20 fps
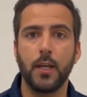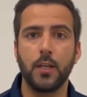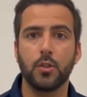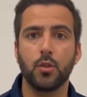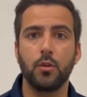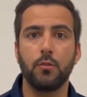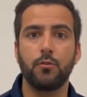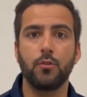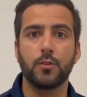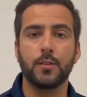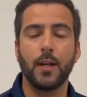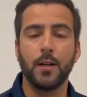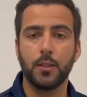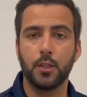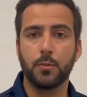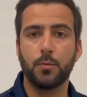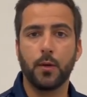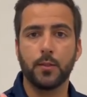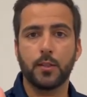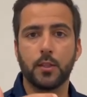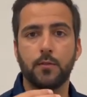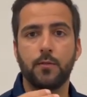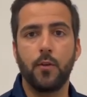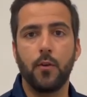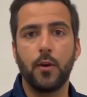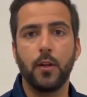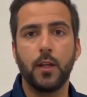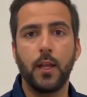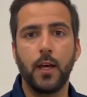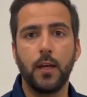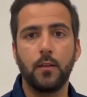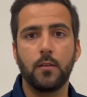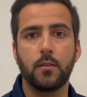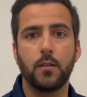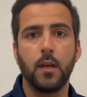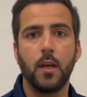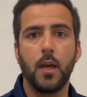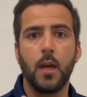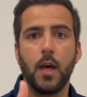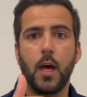So if you start this process very late,
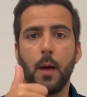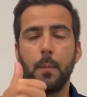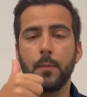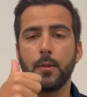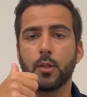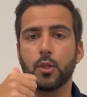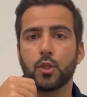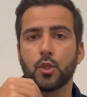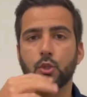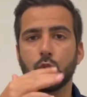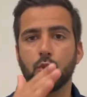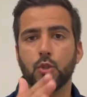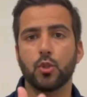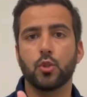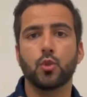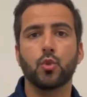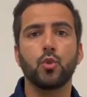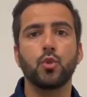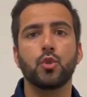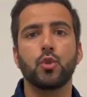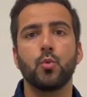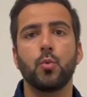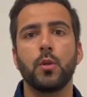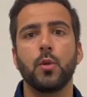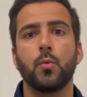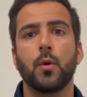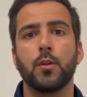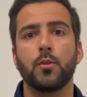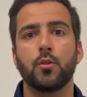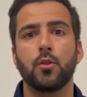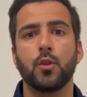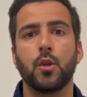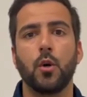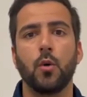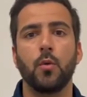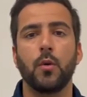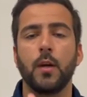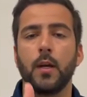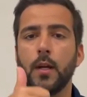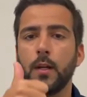the schools you really want to
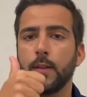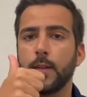go,